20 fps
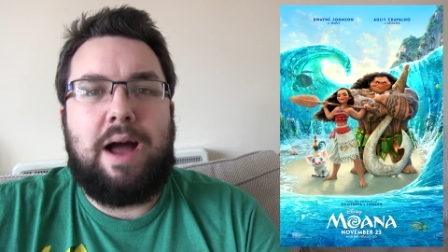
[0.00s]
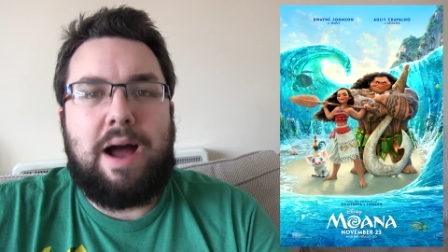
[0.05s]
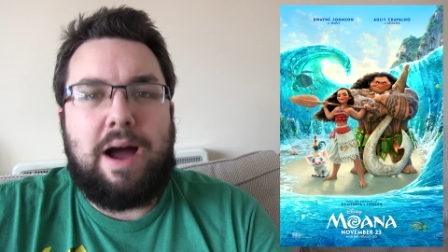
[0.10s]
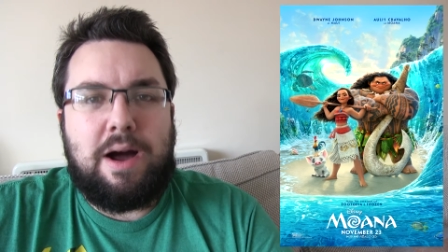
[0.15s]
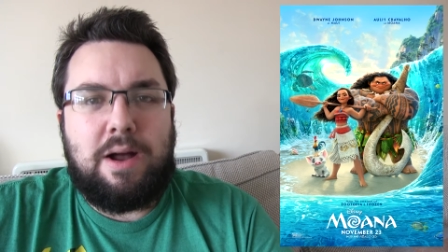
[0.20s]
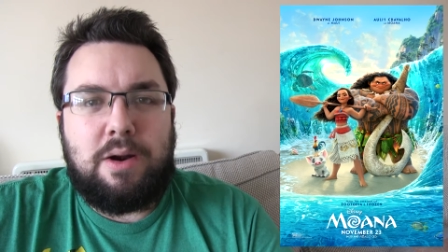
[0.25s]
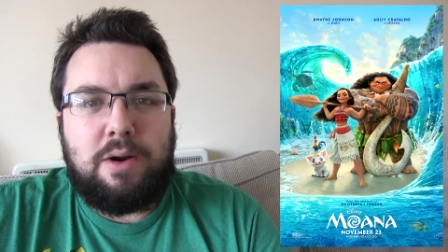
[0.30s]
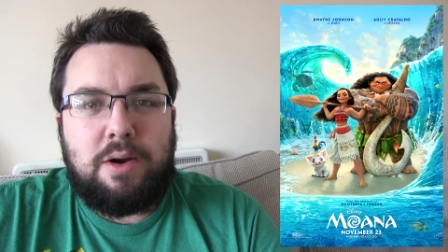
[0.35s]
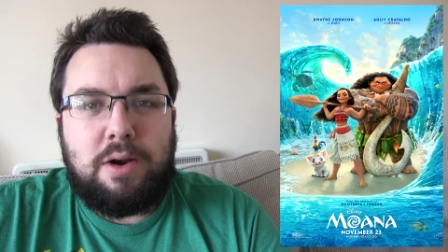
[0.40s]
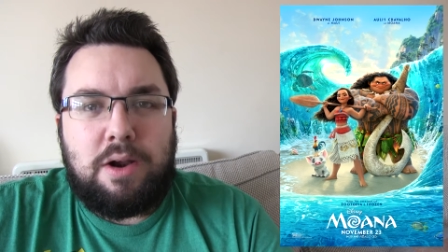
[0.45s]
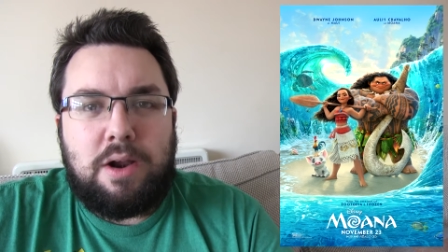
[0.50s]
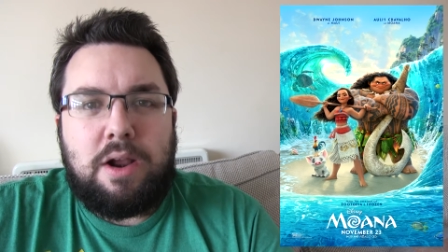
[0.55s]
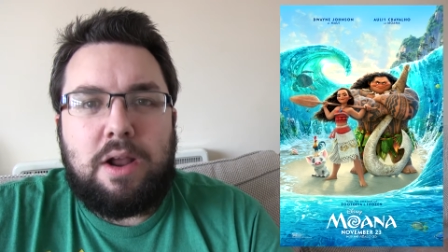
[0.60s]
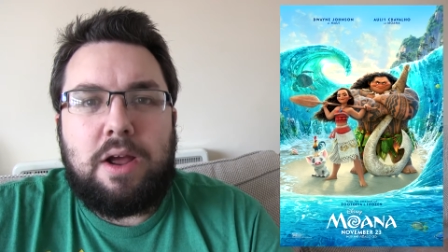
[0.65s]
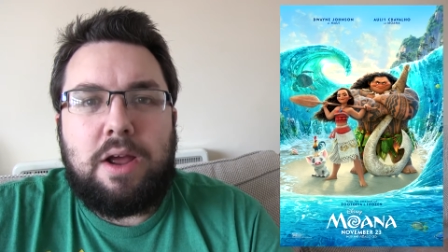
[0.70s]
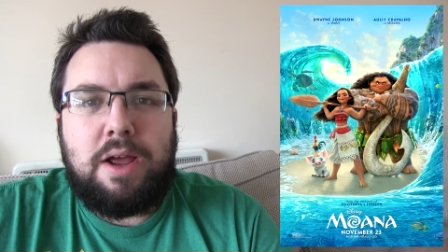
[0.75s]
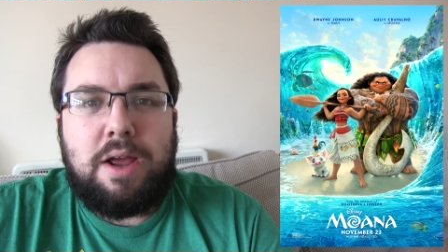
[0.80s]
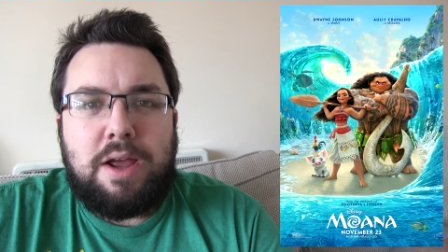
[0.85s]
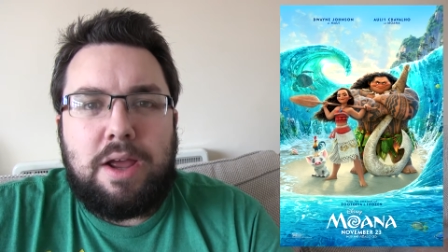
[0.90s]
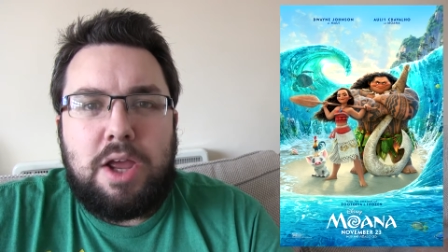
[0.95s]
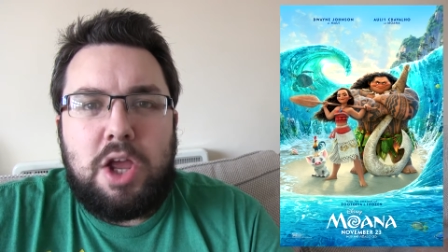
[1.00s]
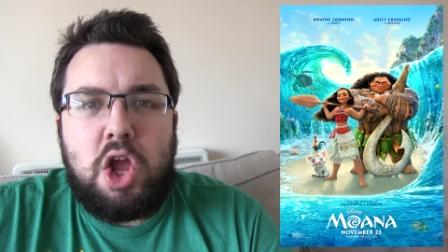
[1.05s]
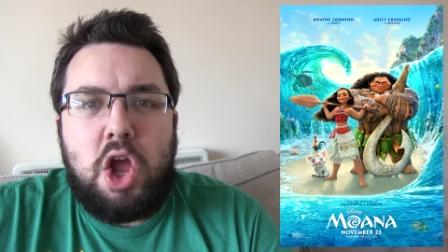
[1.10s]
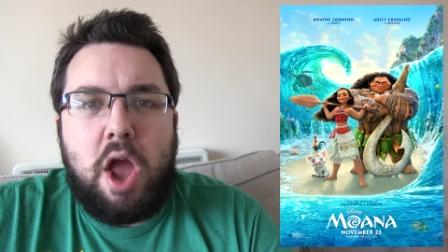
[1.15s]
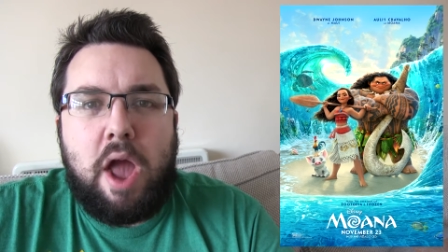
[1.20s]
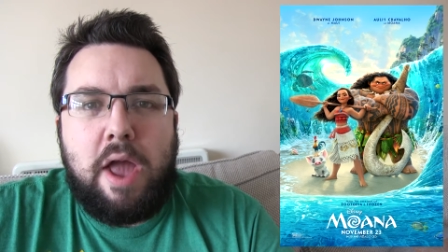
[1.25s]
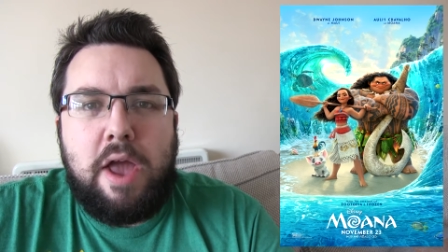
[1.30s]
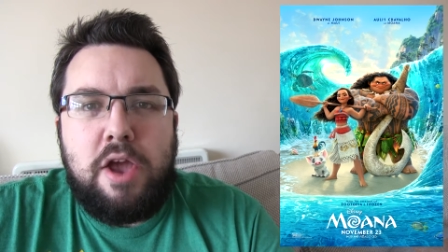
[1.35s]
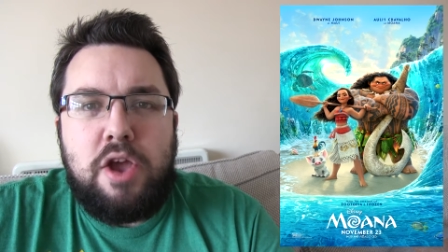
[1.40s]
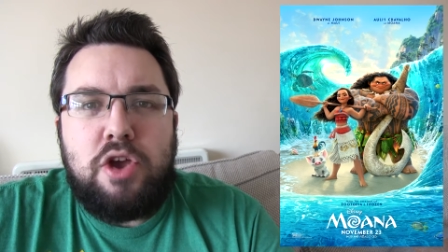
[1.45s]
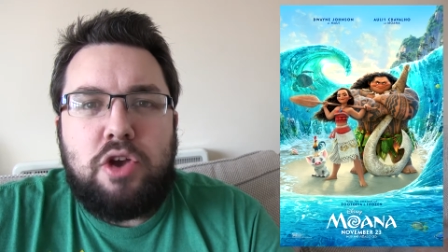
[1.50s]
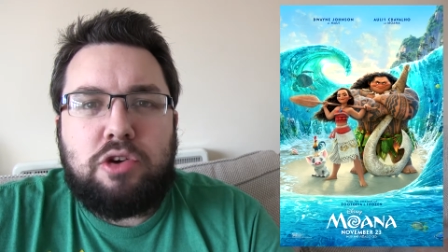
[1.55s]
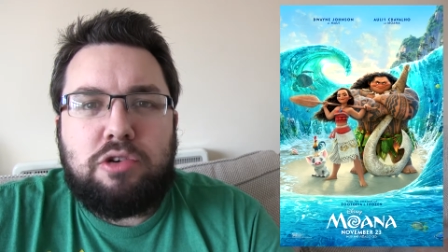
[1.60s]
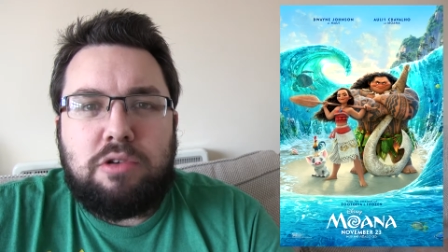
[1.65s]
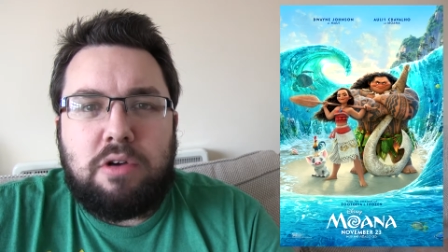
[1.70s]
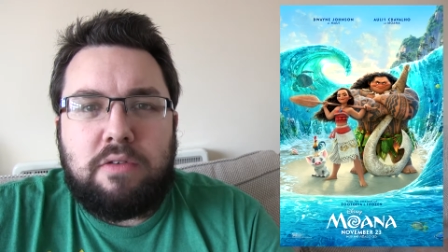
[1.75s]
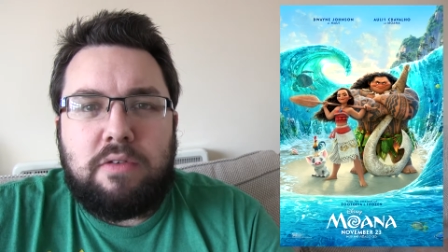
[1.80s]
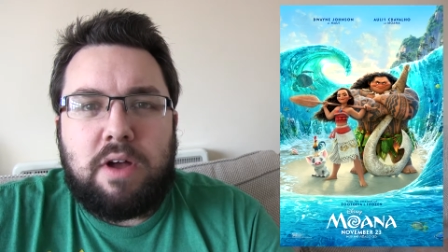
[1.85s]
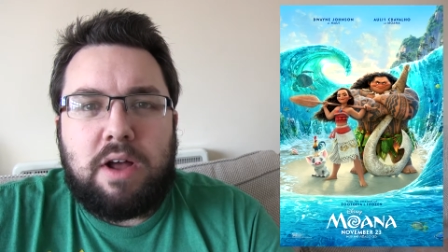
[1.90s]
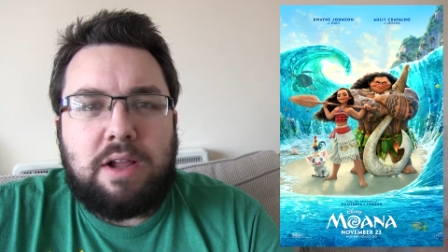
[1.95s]
Alie
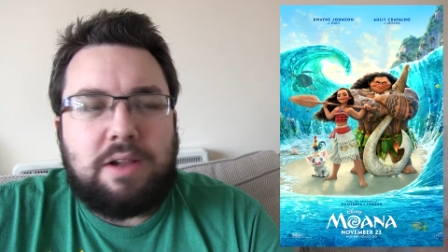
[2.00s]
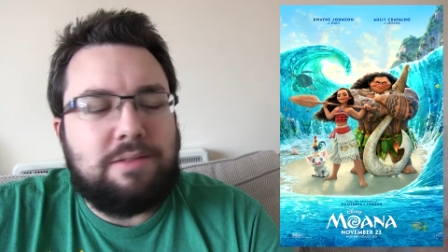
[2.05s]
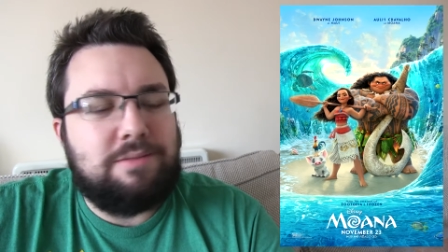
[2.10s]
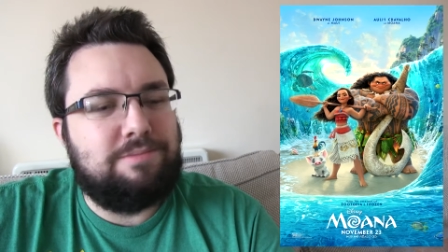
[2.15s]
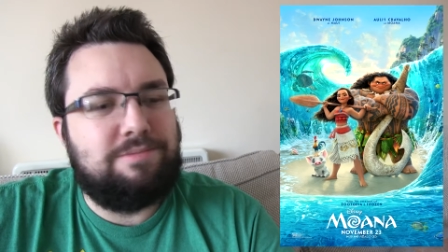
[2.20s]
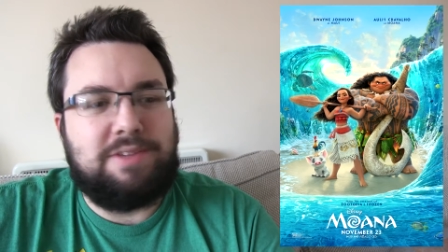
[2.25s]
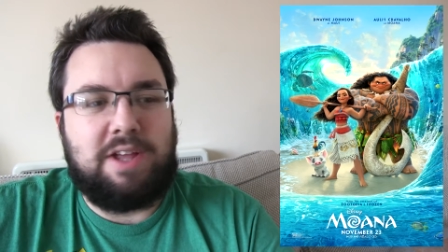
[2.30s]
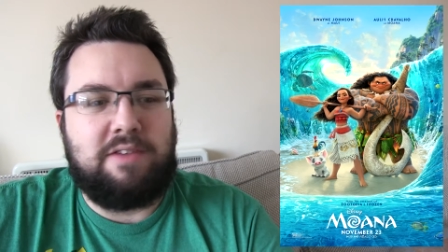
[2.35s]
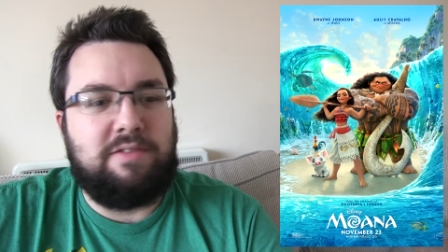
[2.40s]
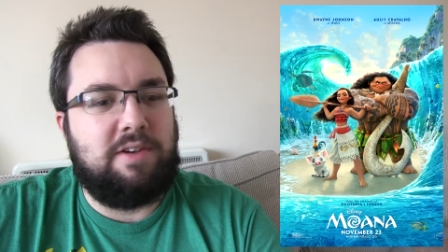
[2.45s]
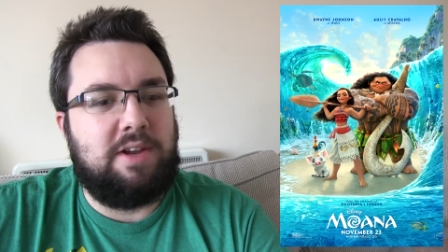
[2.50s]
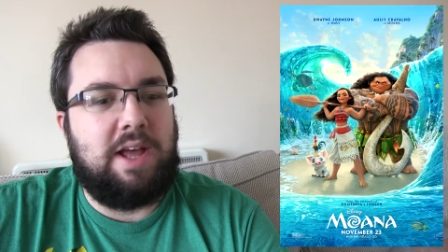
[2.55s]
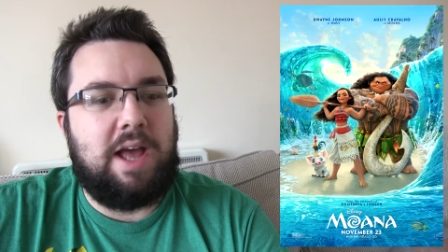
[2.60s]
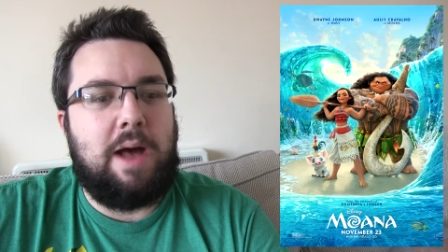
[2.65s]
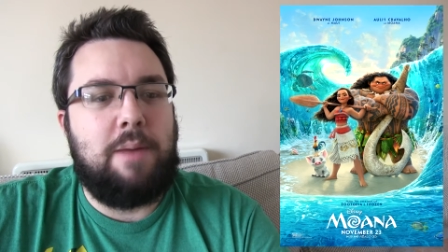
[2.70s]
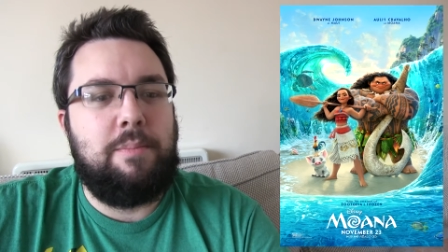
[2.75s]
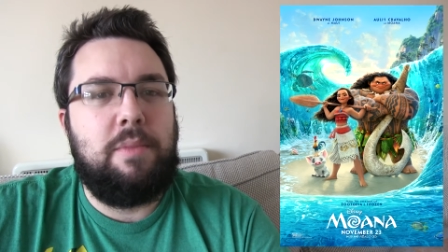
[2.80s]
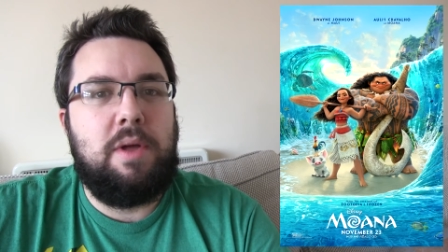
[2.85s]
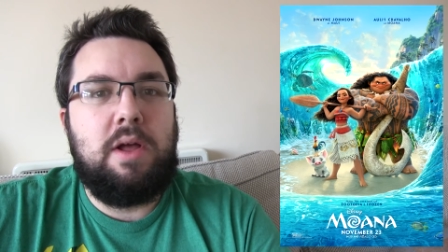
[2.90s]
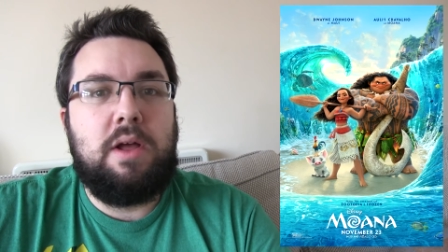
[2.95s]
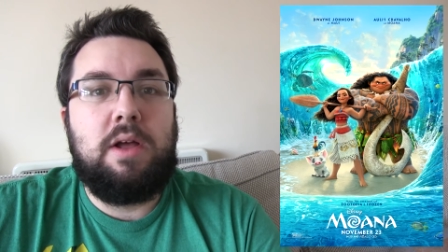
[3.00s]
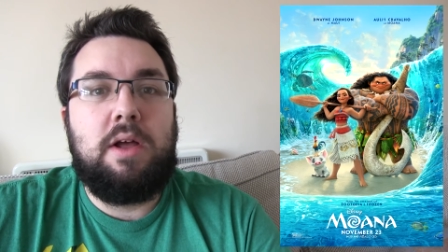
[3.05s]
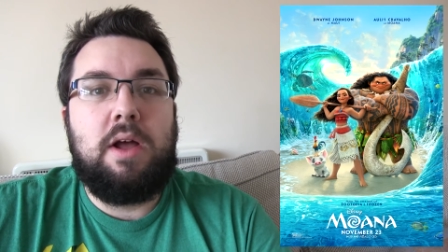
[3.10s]
Craval, definitely am,